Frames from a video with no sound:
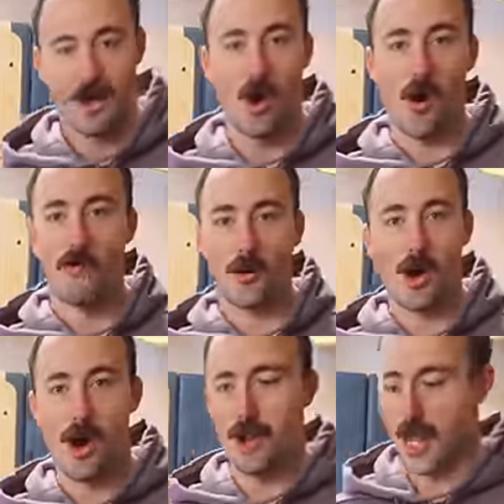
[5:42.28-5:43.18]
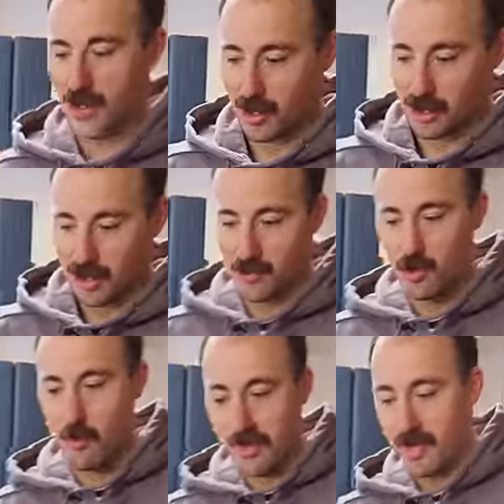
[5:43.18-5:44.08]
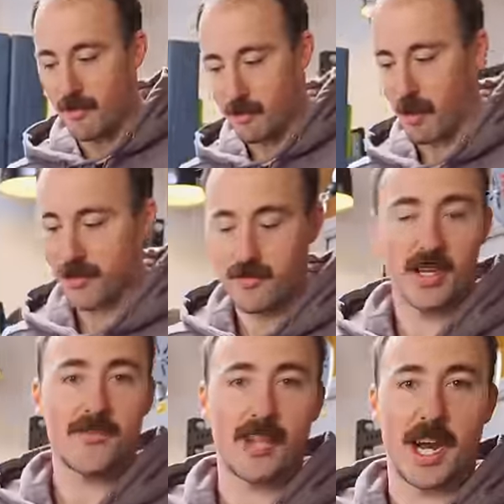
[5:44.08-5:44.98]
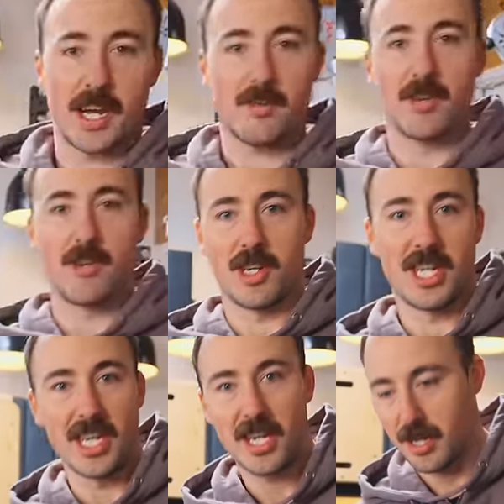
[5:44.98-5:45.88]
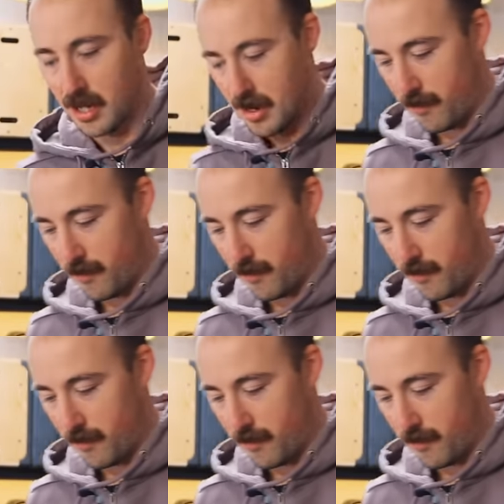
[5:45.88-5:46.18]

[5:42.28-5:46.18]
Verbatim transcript: overall, like, there are so many different parts of this that I could critique,